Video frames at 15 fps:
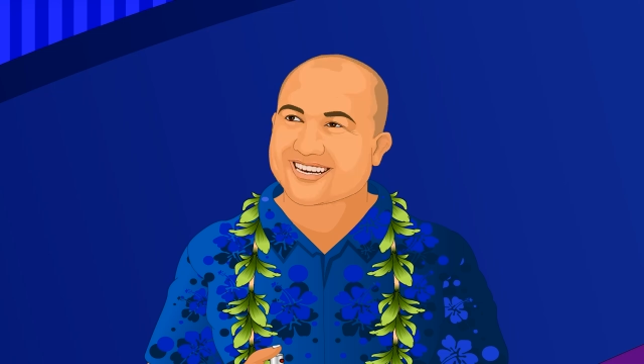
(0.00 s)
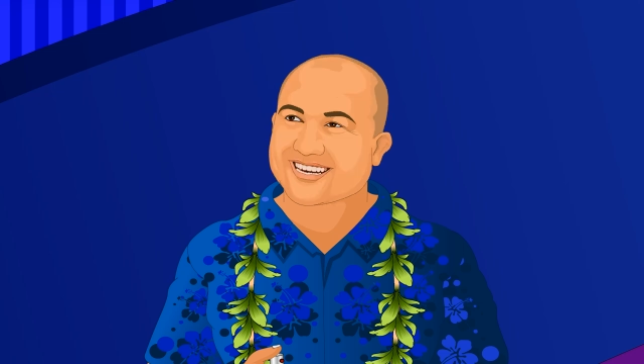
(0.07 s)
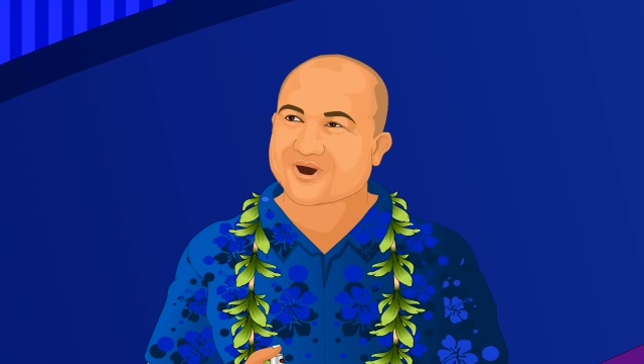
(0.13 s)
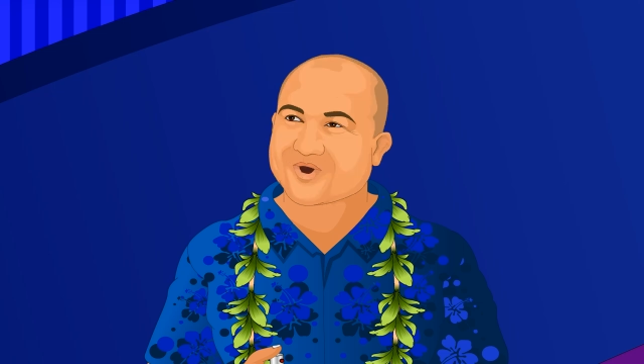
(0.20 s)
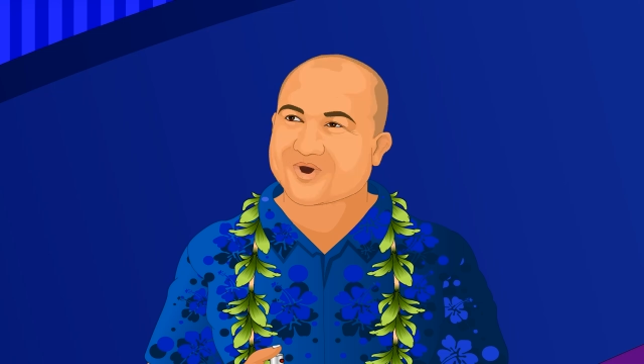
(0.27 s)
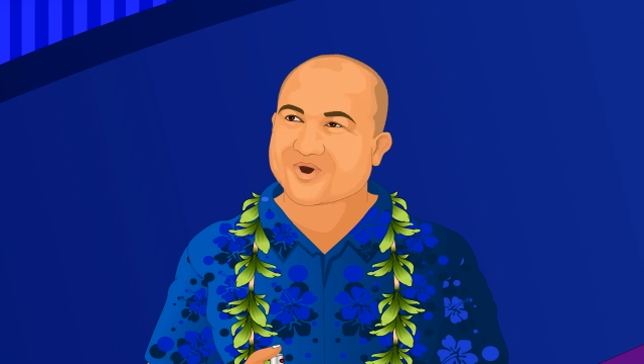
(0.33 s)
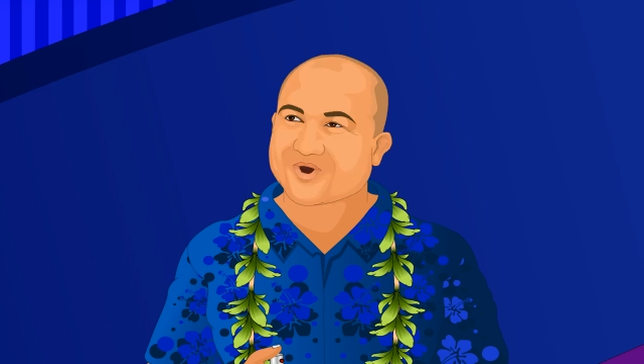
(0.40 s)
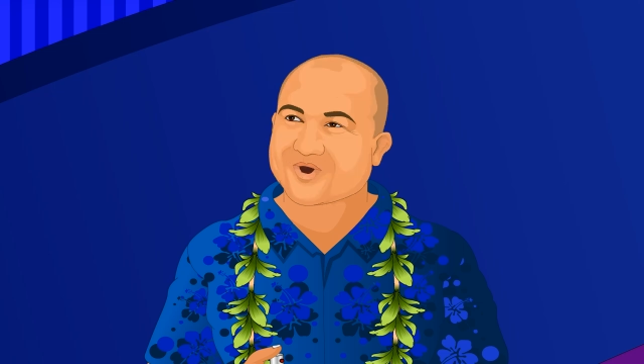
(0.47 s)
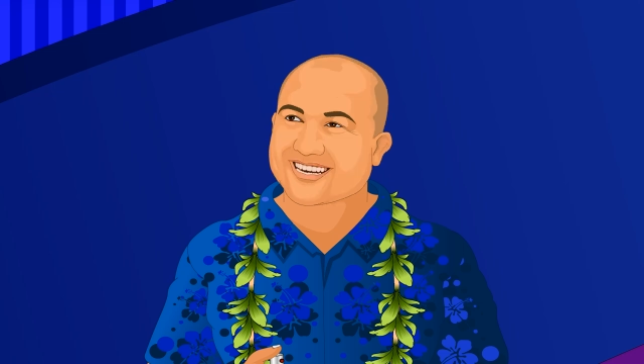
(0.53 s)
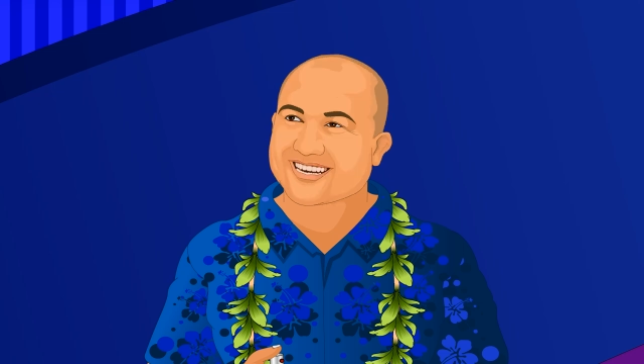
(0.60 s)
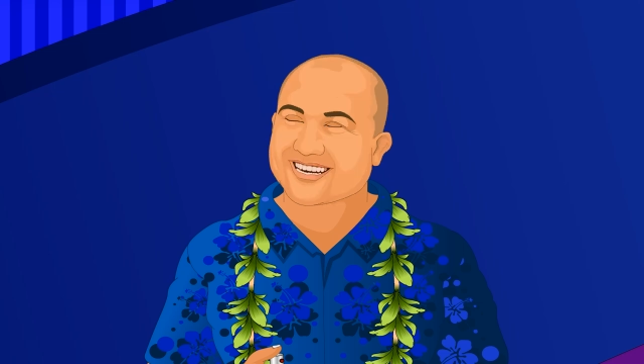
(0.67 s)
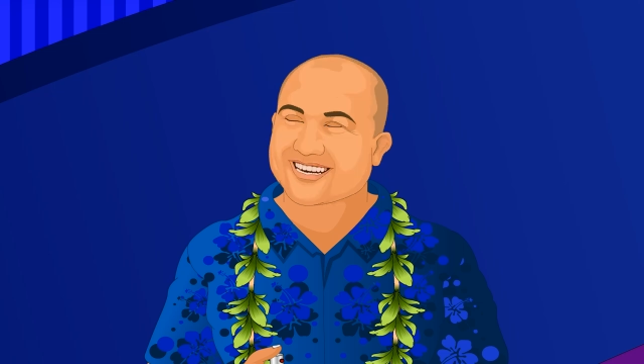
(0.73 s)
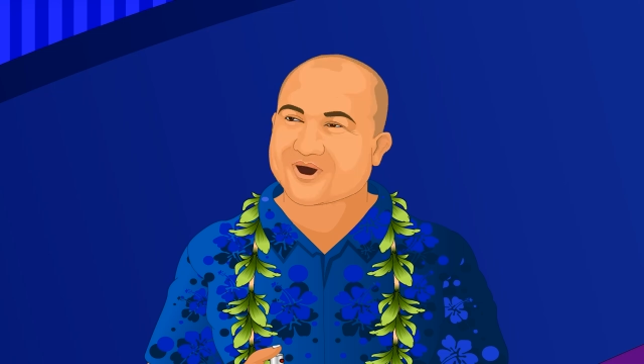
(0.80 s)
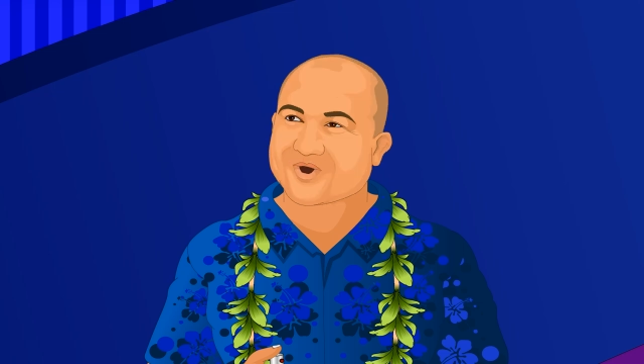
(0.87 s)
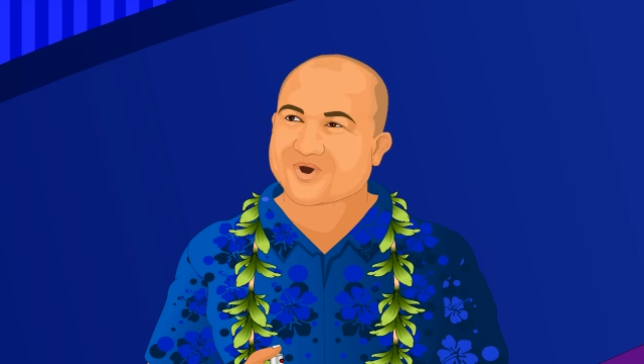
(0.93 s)
Oh, oh,
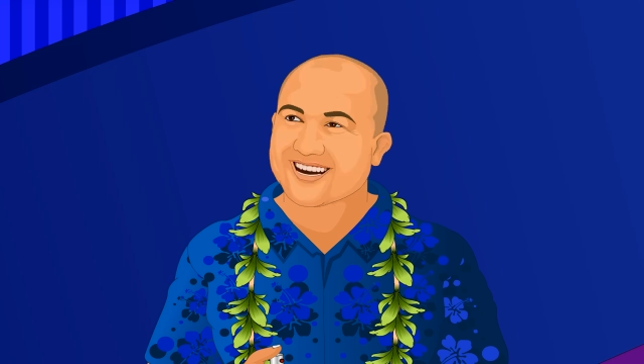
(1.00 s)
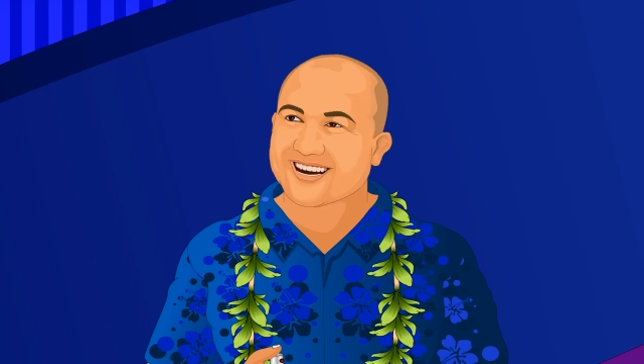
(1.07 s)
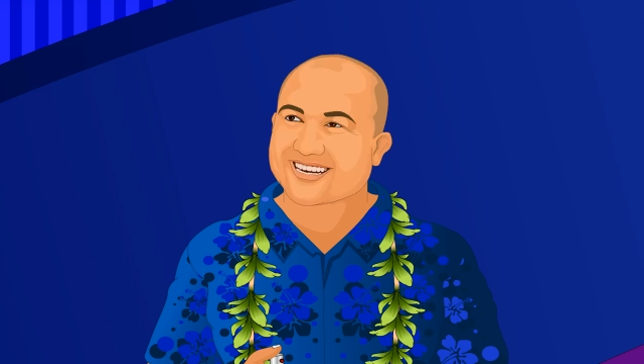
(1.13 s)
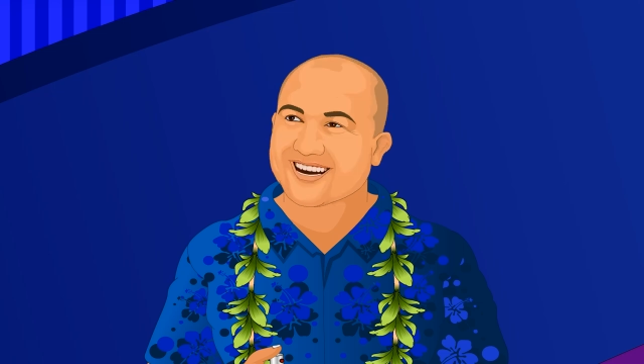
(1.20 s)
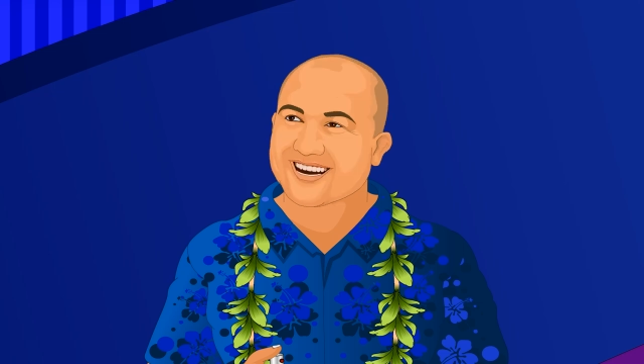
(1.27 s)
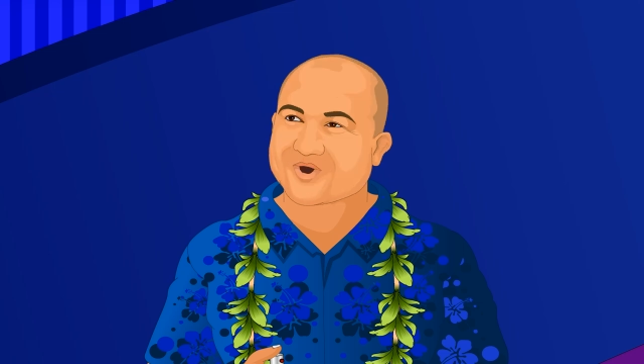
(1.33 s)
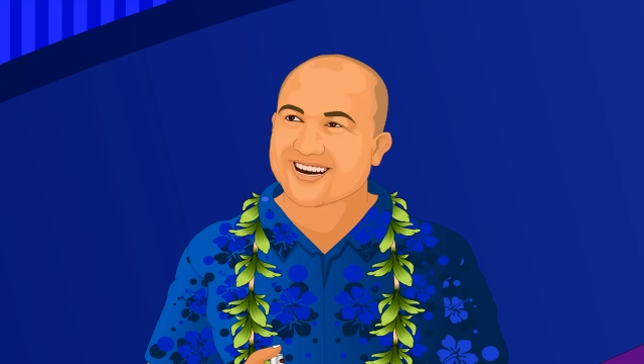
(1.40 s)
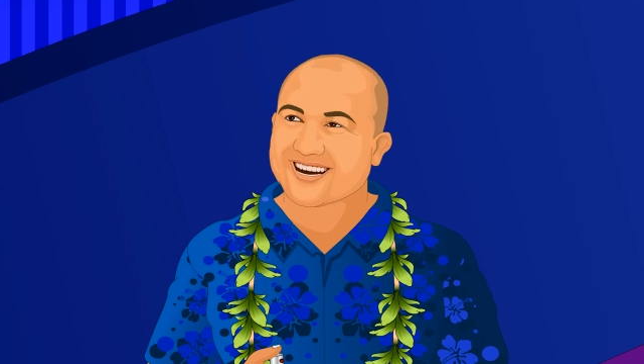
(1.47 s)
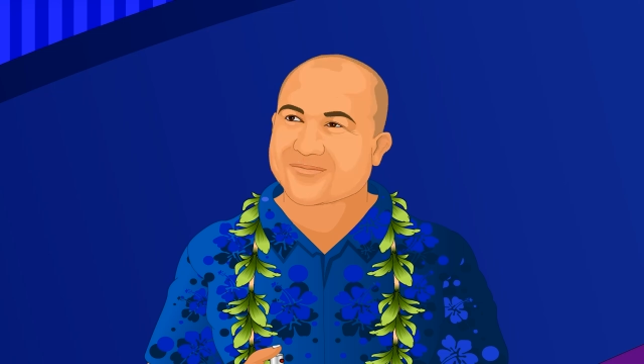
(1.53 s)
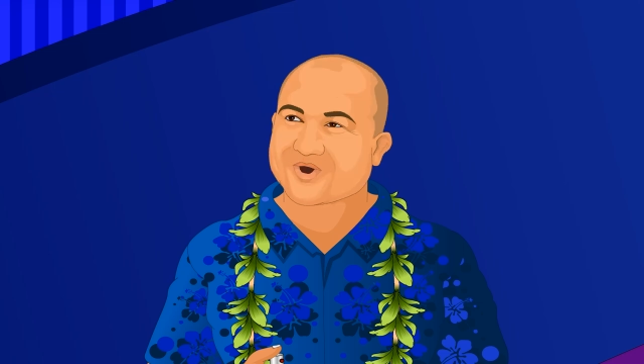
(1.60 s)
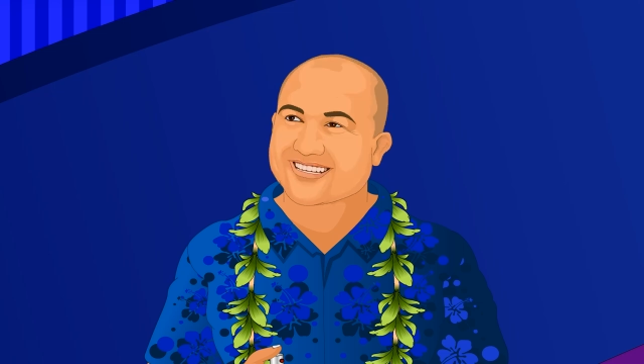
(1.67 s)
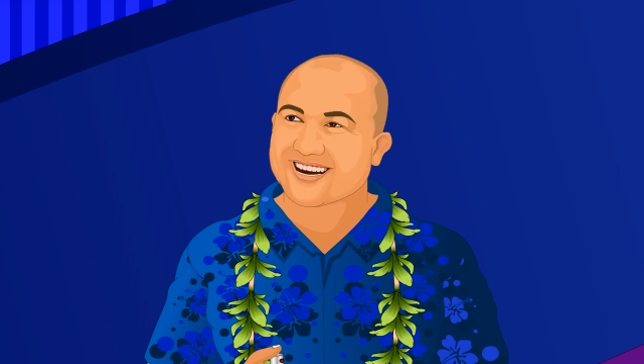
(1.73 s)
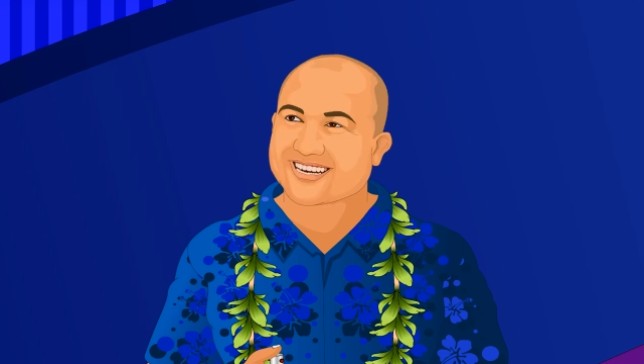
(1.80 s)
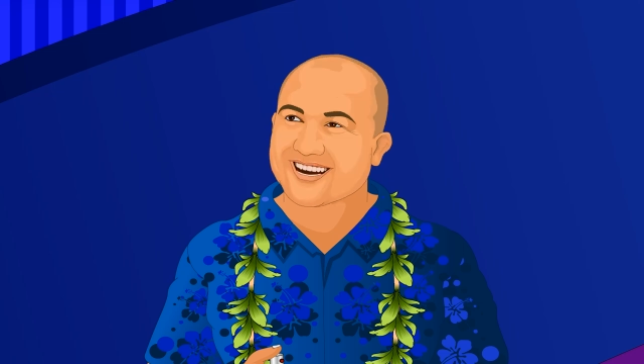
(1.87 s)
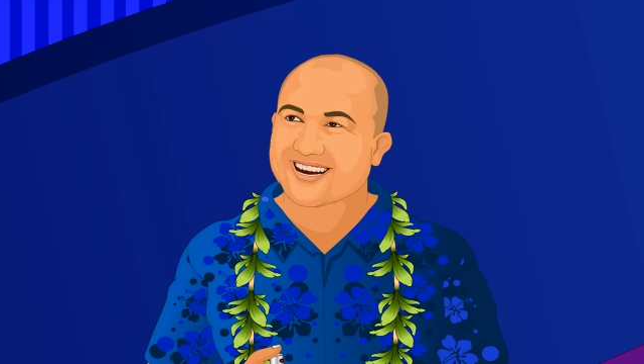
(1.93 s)
oh yeah, I
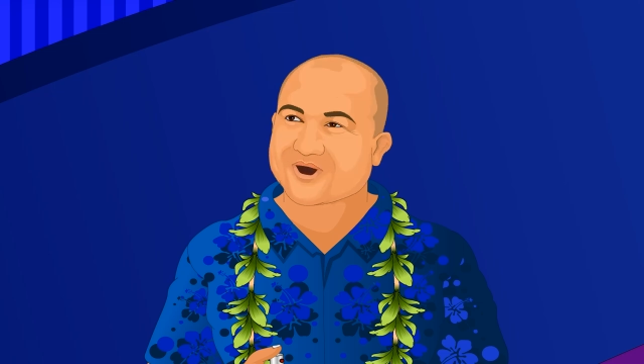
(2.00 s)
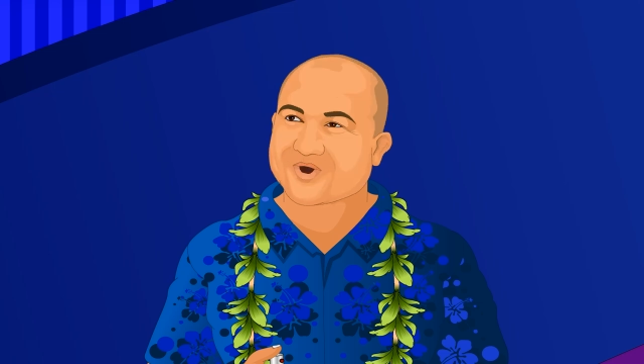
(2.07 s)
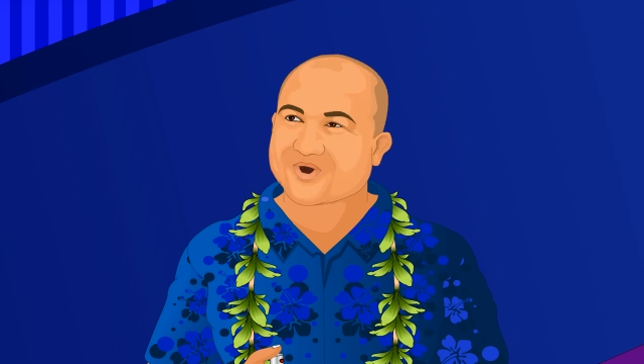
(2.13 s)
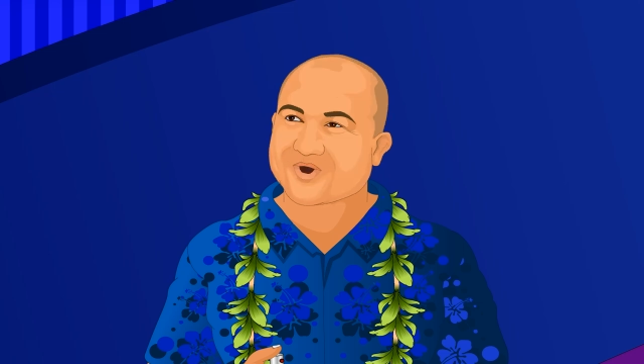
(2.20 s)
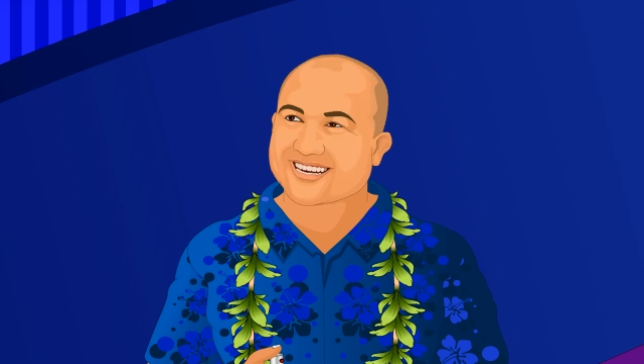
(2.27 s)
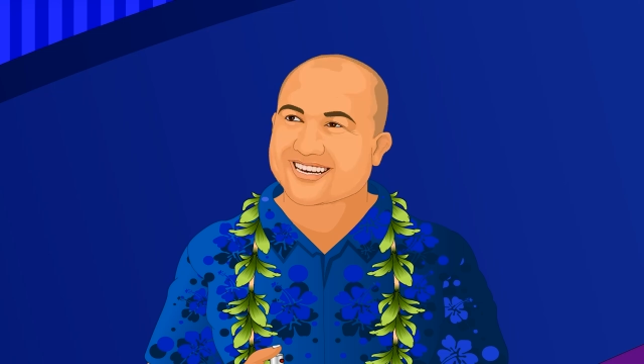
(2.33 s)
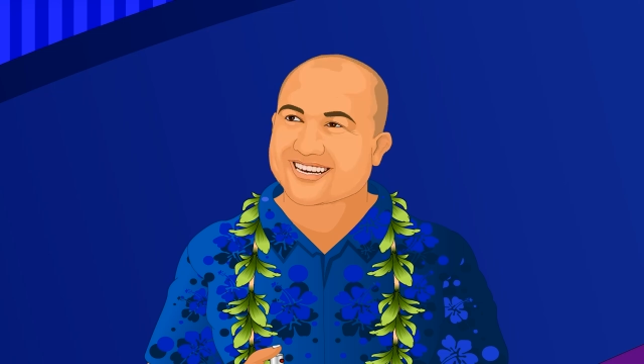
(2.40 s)
remember that now.